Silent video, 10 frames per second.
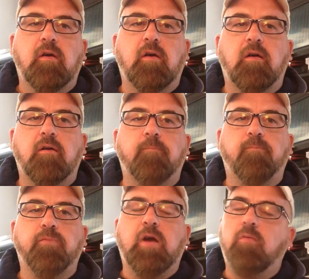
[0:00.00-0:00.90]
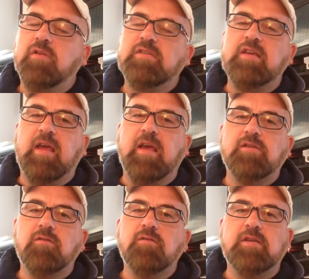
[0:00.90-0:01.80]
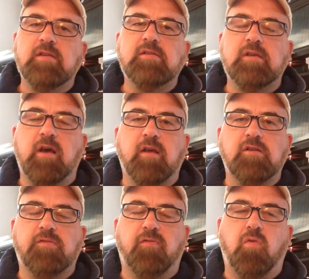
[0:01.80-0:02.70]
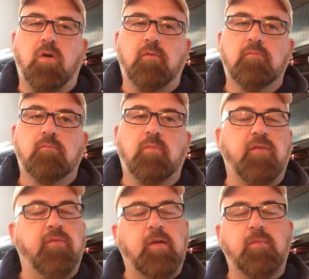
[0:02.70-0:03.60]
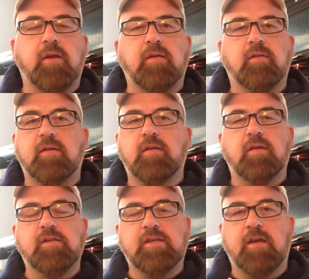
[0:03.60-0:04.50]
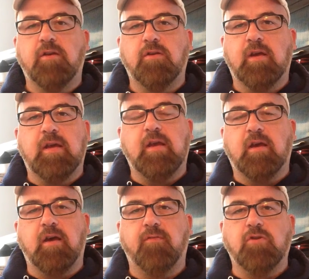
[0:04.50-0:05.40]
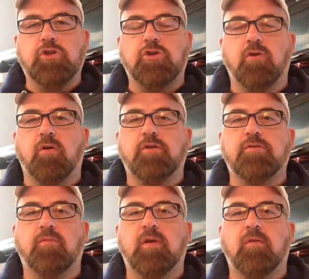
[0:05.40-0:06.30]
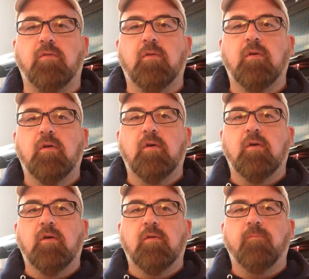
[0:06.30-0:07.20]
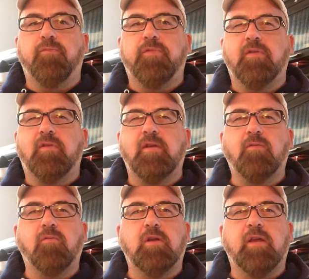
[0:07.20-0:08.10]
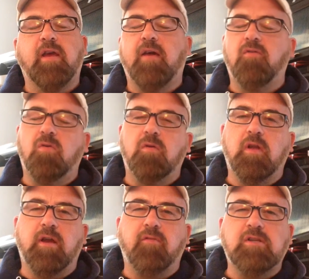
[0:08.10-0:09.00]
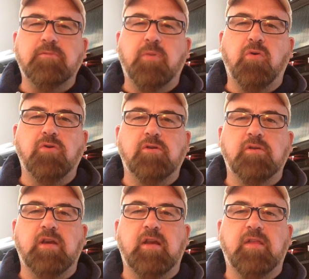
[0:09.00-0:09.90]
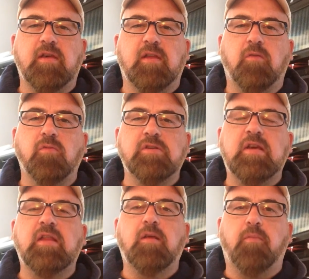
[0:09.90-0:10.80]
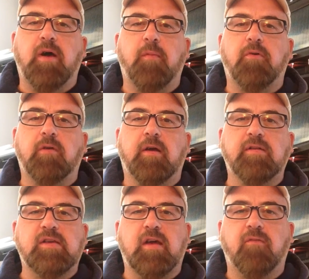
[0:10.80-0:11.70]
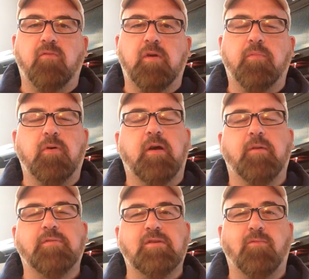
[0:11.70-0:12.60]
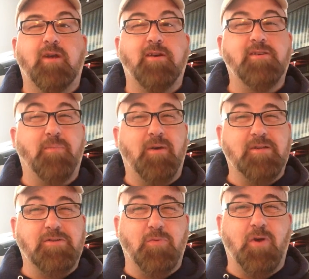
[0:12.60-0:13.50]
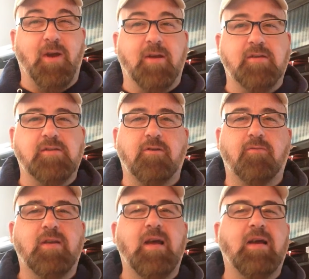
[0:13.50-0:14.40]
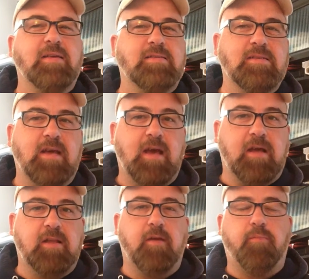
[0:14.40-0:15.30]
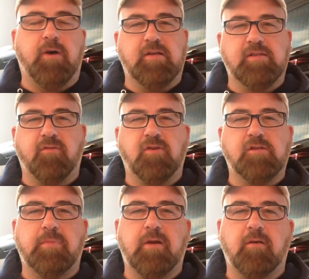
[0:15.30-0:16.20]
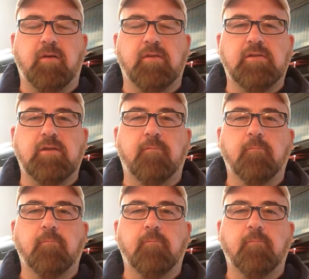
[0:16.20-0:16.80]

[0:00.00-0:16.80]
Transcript: I would seek answers in science for. My family didn't attend any kind of a church. We didn't really have a whole lot of exposure to anything that was in the Bible outside of when perhaps someone actually passed away, so not exactly a positive experience.